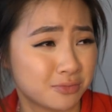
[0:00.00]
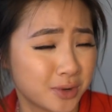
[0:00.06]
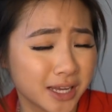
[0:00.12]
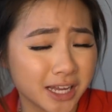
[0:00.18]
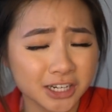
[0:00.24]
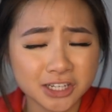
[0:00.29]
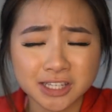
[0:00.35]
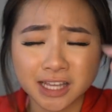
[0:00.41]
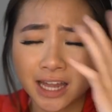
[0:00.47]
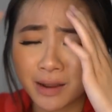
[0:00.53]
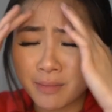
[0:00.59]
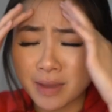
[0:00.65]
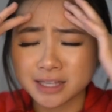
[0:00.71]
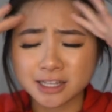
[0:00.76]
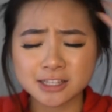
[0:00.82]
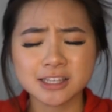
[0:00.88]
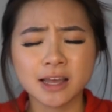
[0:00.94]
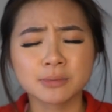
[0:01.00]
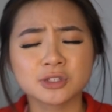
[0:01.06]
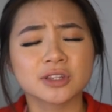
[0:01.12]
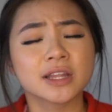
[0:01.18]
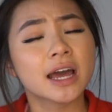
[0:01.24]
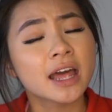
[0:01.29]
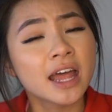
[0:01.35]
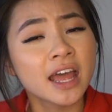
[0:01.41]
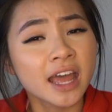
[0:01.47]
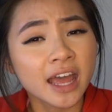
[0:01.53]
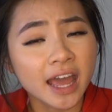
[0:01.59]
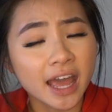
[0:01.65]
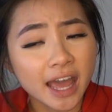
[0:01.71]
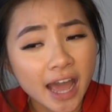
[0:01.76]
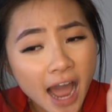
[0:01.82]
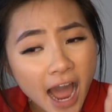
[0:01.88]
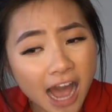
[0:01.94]
We could just get a misconception that
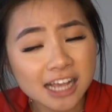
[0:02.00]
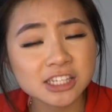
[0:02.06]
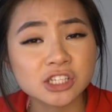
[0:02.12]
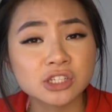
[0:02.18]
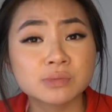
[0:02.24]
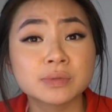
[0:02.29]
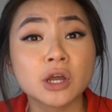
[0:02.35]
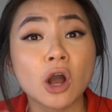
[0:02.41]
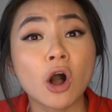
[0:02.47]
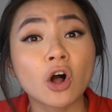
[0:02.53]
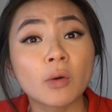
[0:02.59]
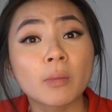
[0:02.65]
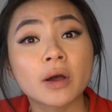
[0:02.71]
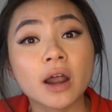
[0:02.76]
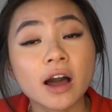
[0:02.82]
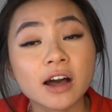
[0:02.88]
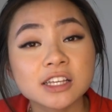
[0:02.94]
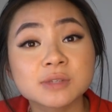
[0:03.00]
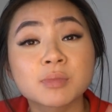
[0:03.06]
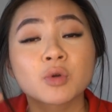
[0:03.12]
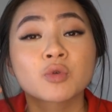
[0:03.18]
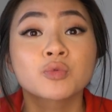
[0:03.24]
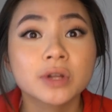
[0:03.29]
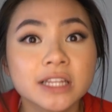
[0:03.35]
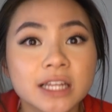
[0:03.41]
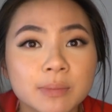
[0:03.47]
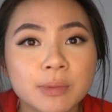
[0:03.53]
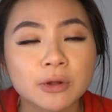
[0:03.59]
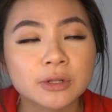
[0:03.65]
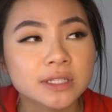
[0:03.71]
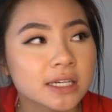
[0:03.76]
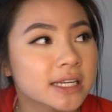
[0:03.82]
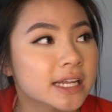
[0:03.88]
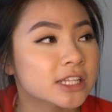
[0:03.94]
it has to be all about us, but really
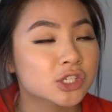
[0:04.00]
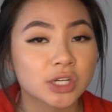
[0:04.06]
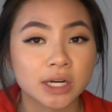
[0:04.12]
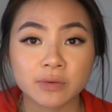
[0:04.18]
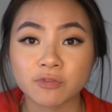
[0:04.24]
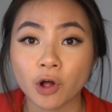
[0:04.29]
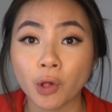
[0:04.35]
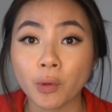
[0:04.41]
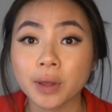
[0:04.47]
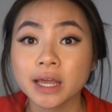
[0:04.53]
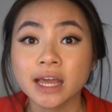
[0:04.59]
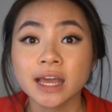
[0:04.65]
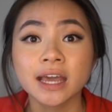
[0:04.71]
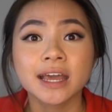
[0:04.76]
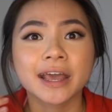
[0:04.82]
building an Instagram following